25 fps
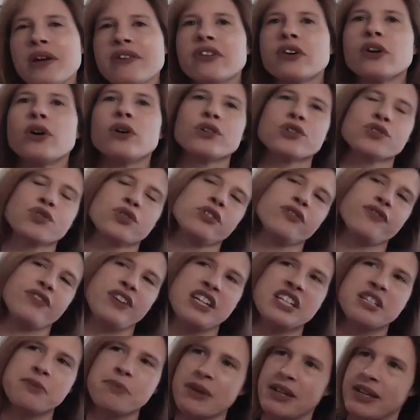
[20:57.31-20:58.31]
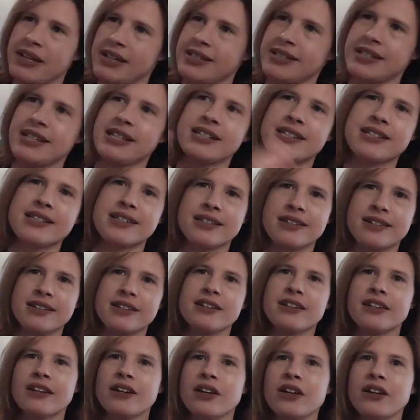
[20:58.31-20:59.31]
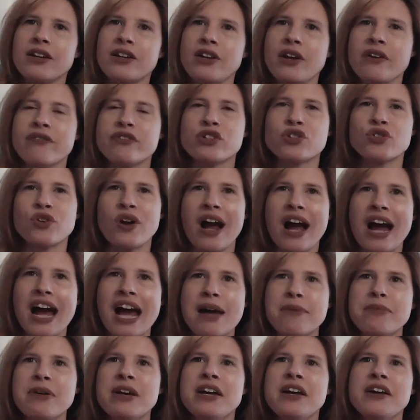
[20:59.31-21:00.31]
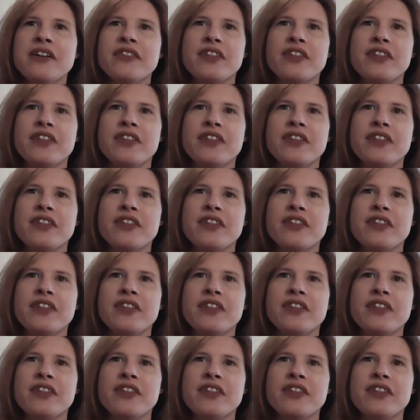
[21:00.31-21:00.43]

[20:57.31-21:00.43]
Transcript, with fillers: We have a cultural feast because it's you have a tribe